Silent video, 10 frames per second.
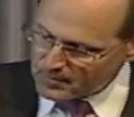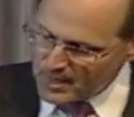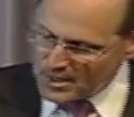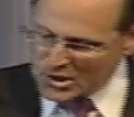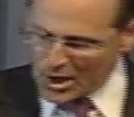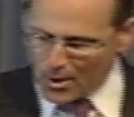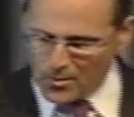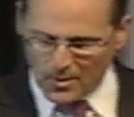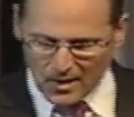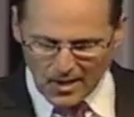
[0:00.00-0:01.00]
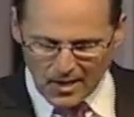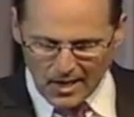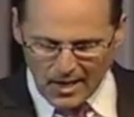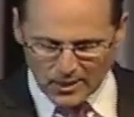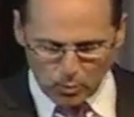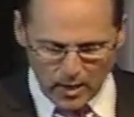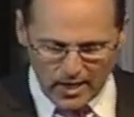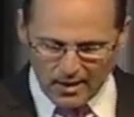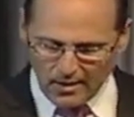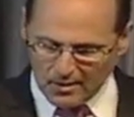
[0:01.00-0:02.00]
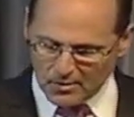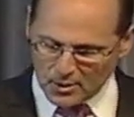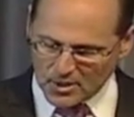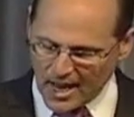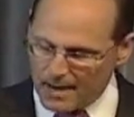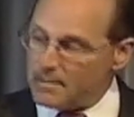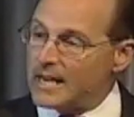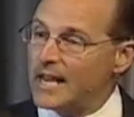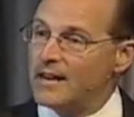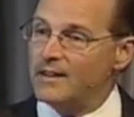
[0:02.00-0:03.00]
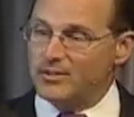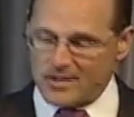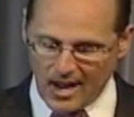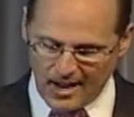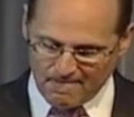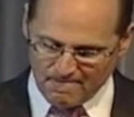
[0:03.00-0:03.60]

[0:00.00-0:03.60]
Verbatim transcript: And so, as we just kind of begin this day,